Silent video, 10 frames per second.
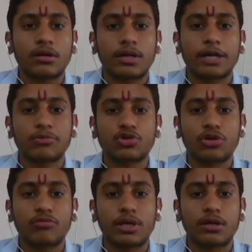Let me show
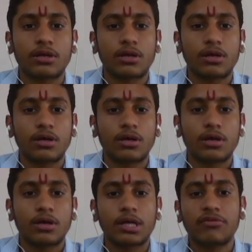you why.
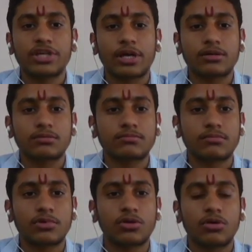Give a check.
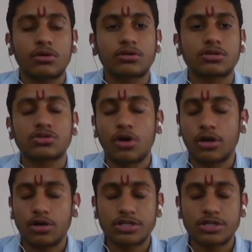You know, sorry, not a